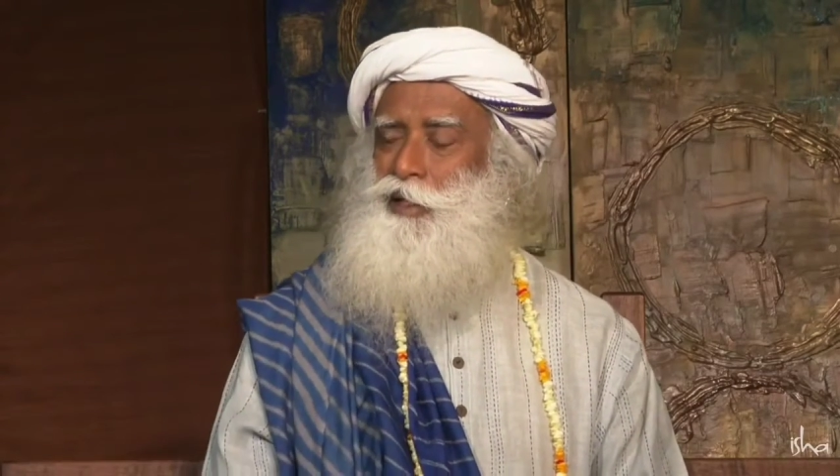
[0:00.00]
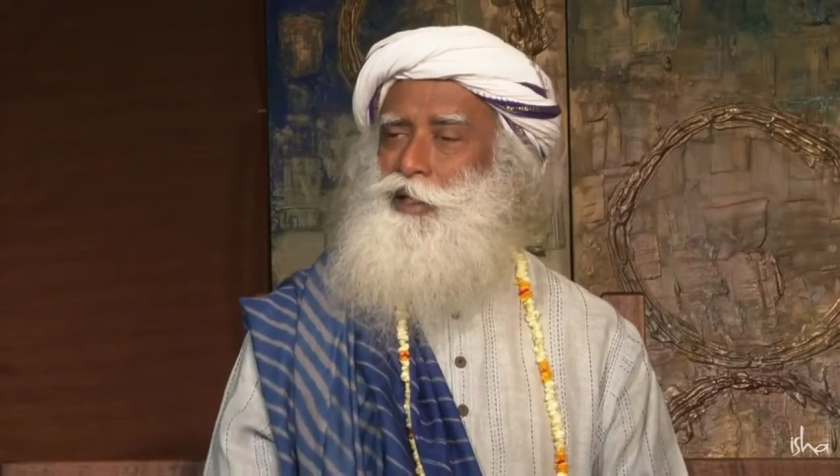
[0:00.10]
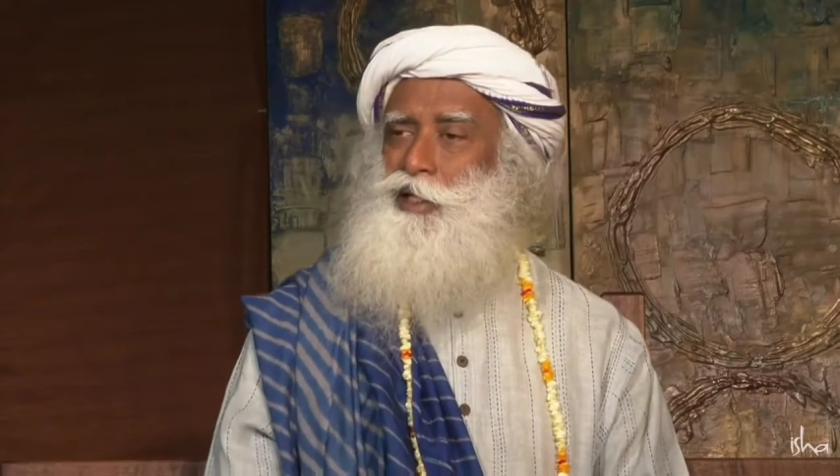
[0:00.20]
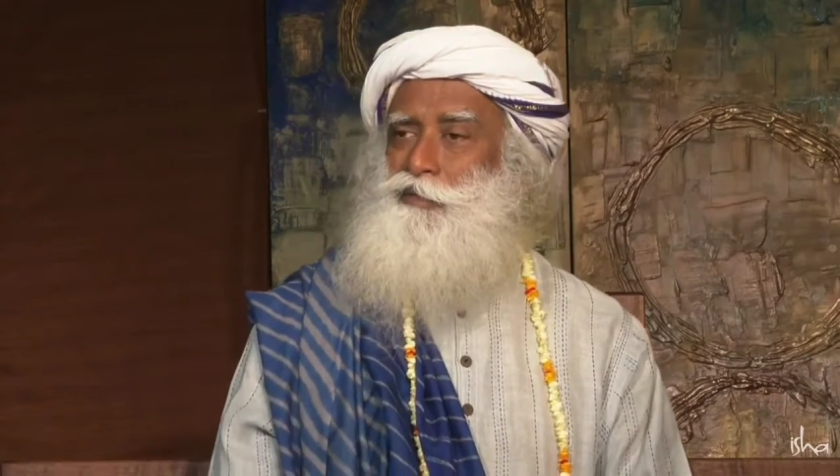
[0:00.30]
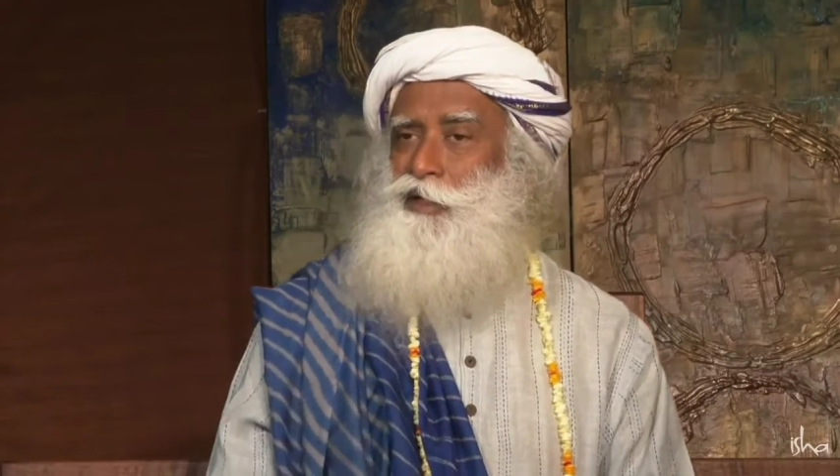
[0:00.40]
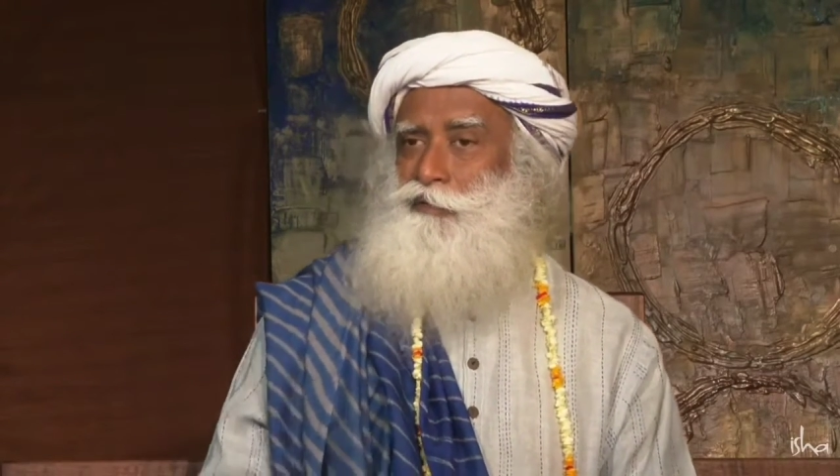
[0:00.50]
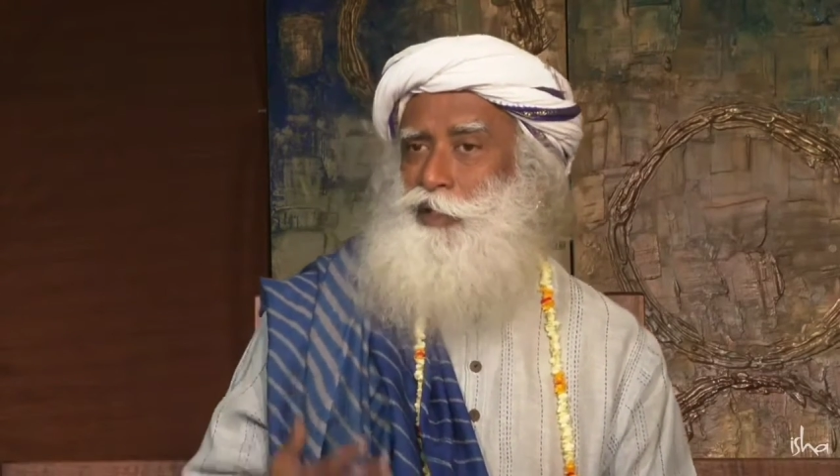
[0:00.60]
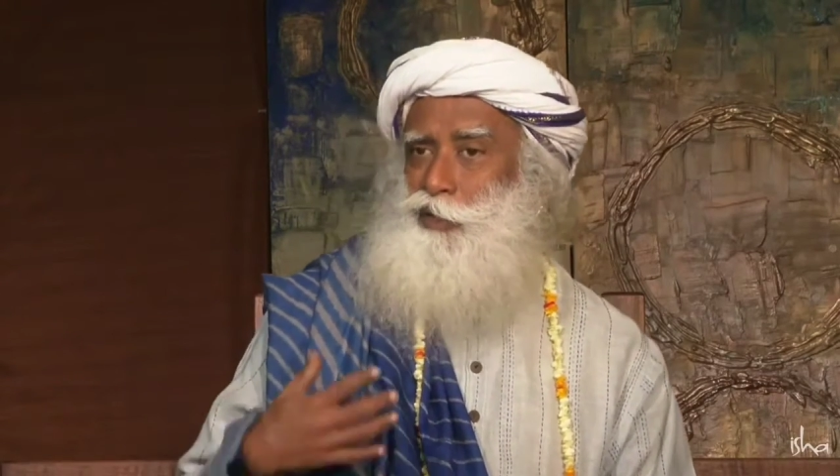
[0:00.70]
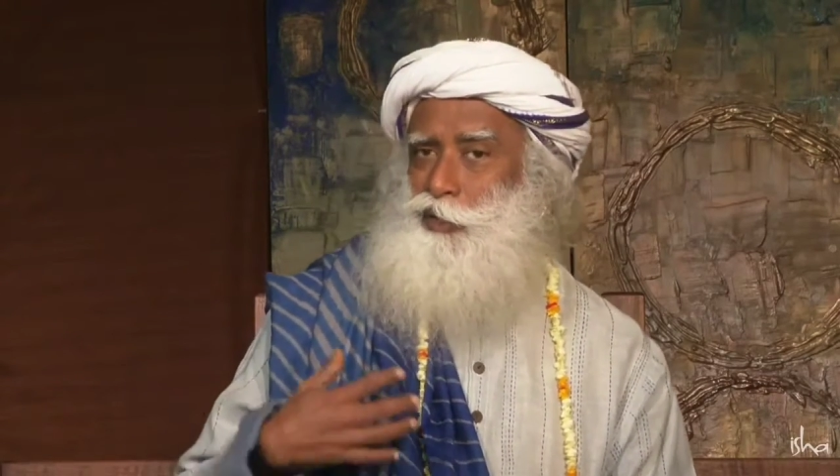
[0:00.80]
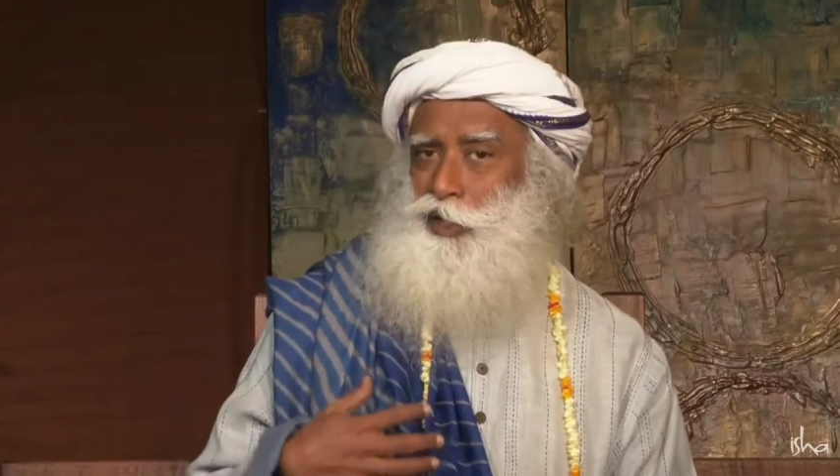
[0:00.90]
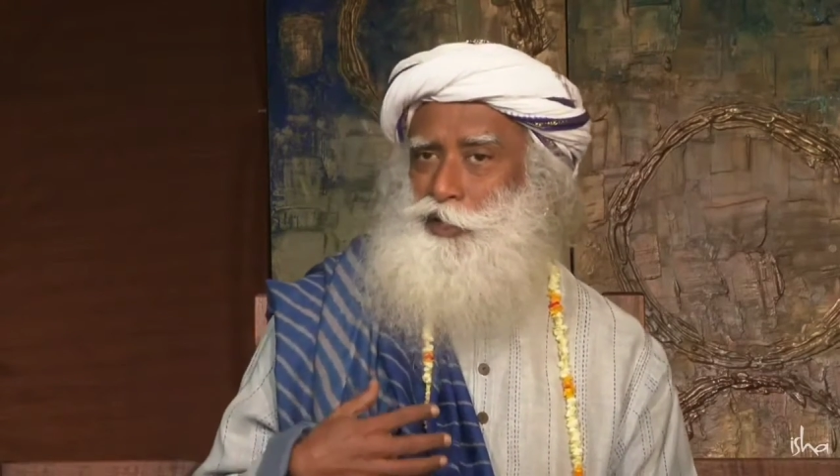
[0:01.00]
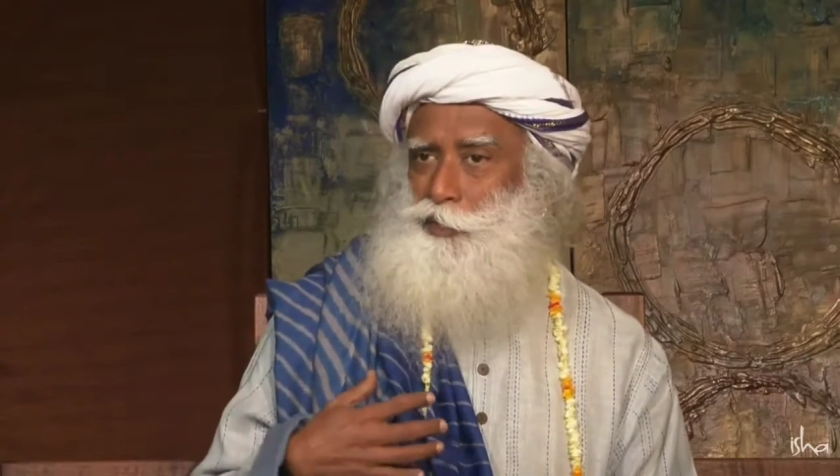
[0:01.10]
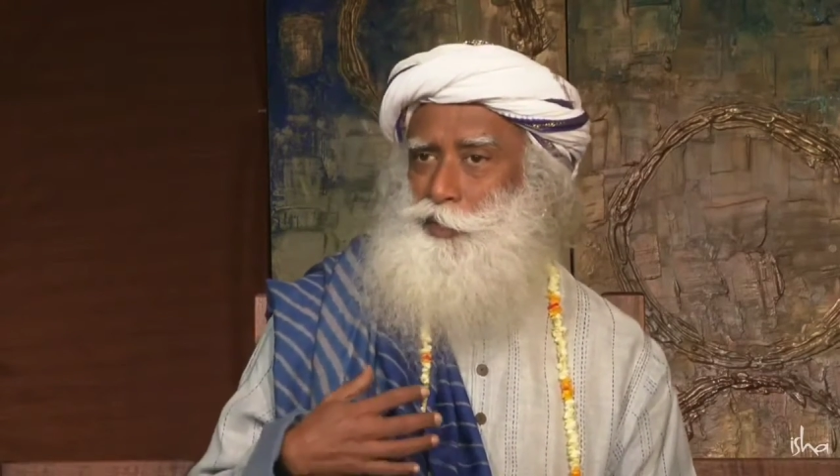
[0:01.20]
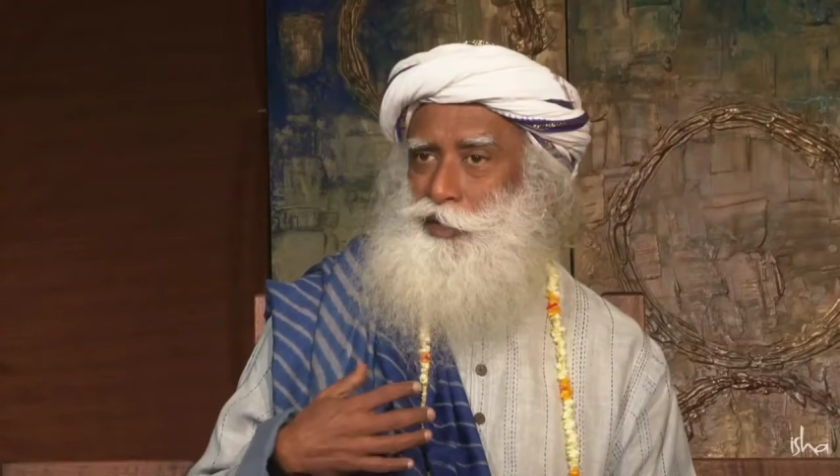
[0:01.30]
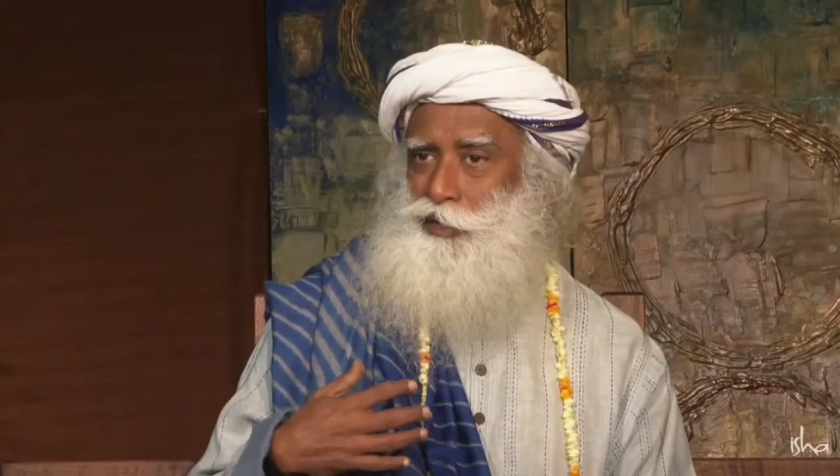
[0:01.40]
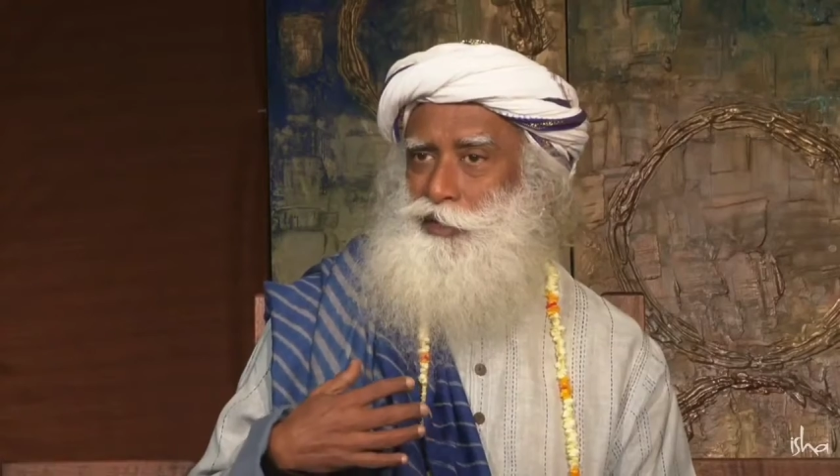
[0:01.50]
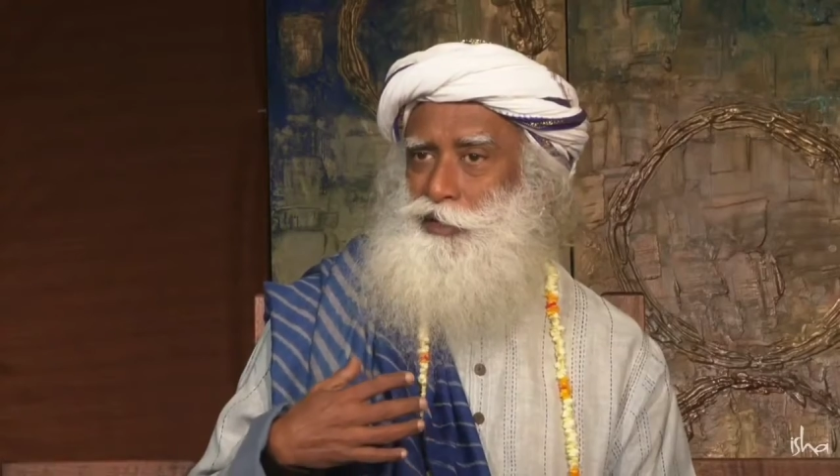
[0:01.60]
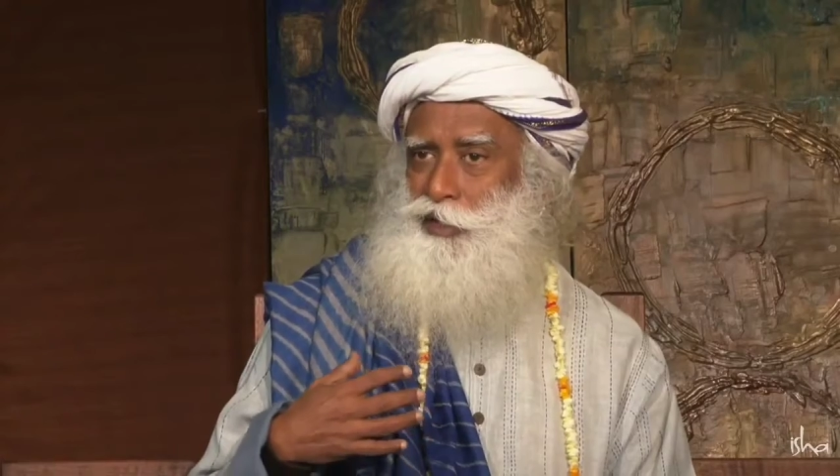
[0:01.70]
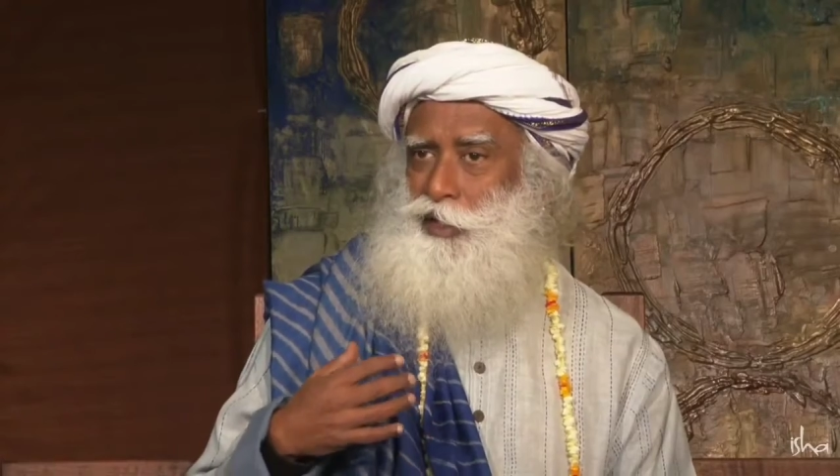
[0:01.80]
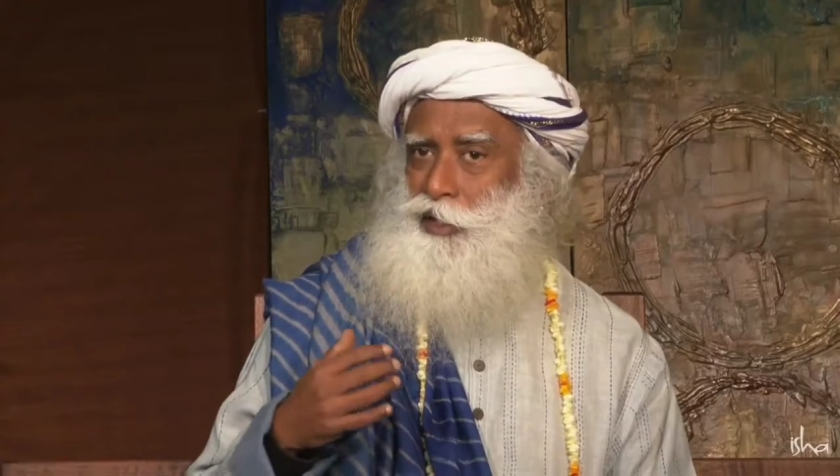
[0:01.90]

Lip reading: Even if they don't experience,